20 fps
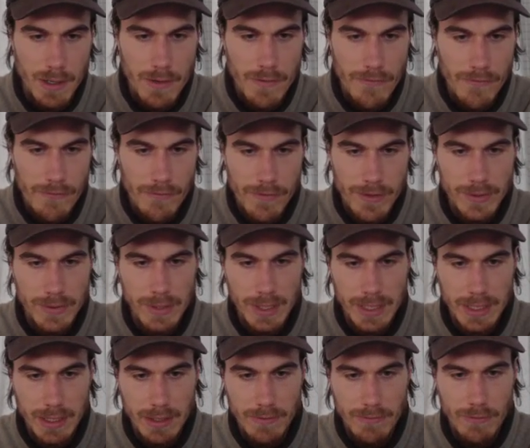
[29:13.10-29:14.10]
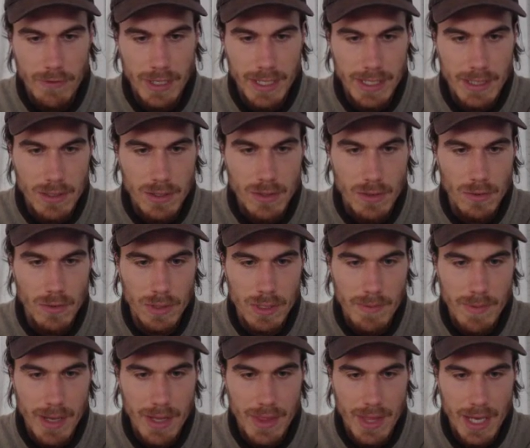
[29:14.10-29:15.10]
I don't feel like you've really
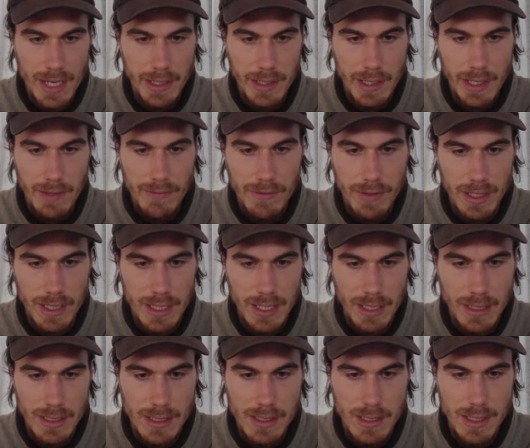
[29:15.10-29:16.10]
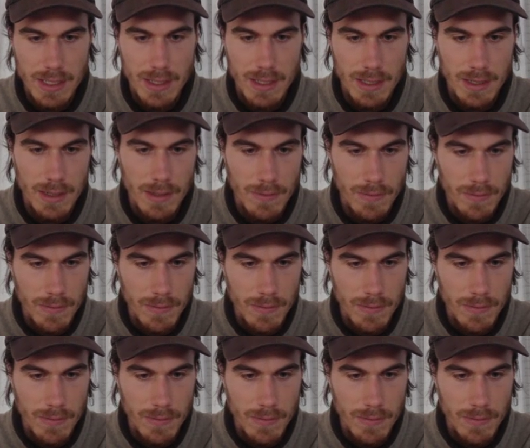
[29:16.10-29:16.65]
talked about that enough in here to say that